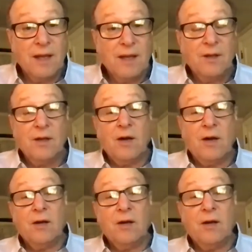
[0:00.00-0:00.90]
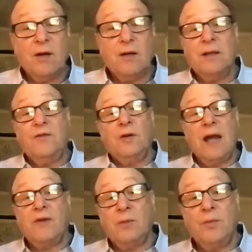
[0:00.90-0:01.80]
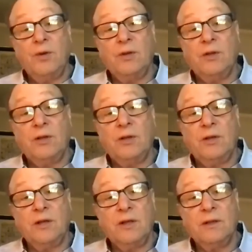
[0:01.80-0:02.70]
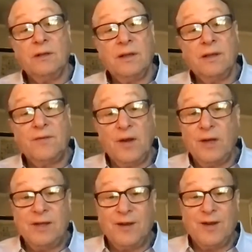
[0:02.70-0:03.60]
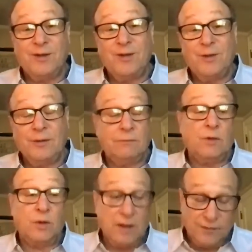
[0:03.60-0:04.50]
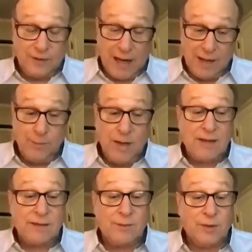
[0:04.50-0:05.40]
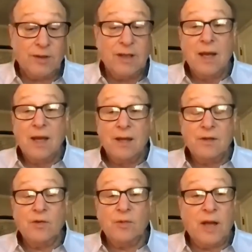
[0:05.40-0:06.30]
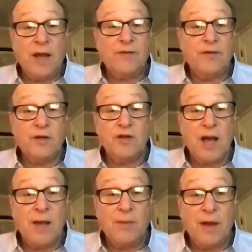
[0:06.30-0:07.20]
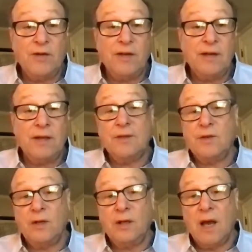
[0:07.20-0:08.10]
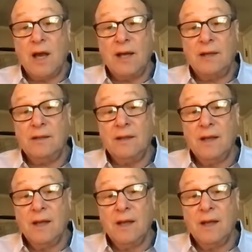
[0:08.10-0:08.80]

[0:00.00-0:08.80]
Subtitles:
You know, if you don't have a computer, it's very difficult to, if not impossible, to apply for a job. Everything is online.